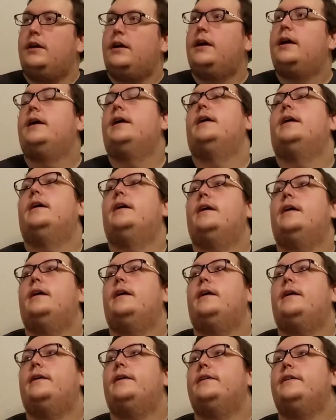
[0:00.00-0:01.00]

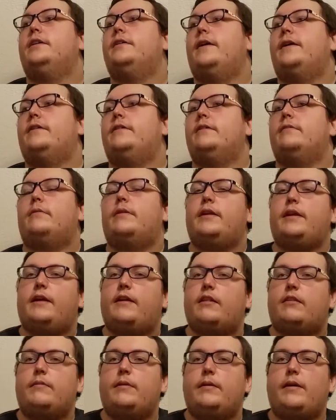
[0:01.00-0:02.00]
I don't even want to
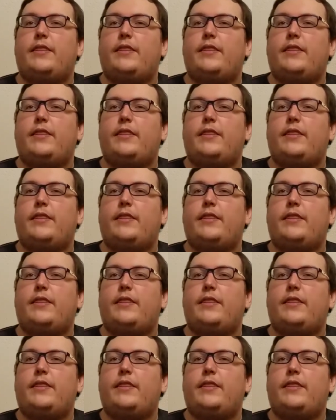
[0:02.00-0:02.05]
estimate.